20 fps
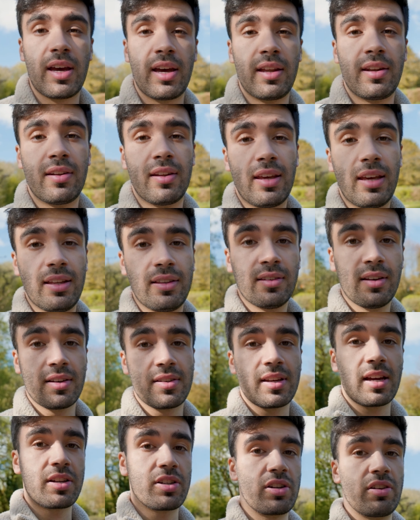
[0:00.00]
and it
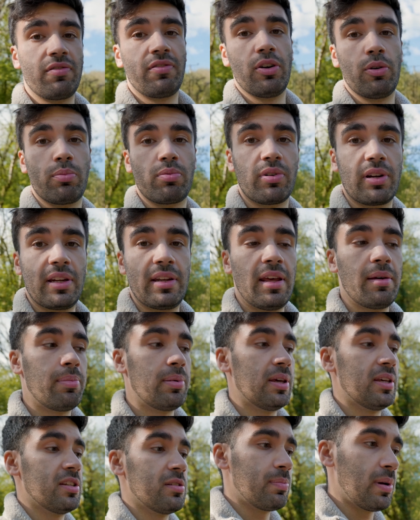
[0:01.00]
does actually feel pretty
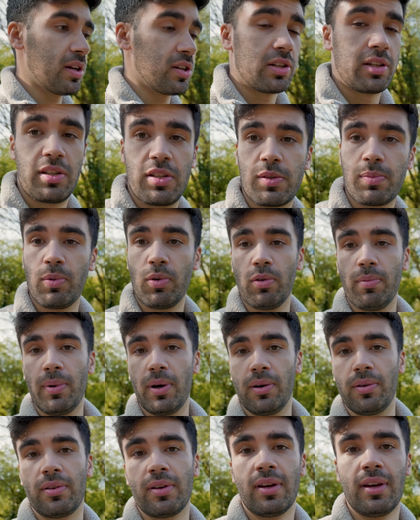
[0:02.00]
nippy, especially in sport
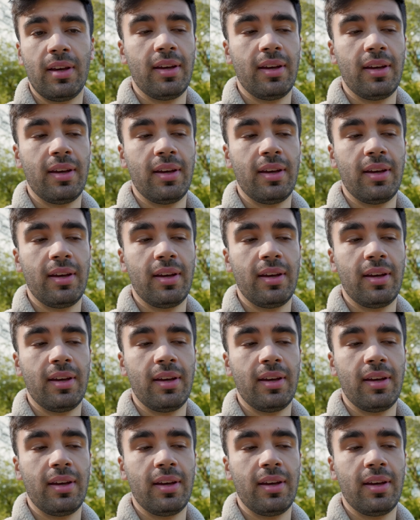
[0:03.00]
mode.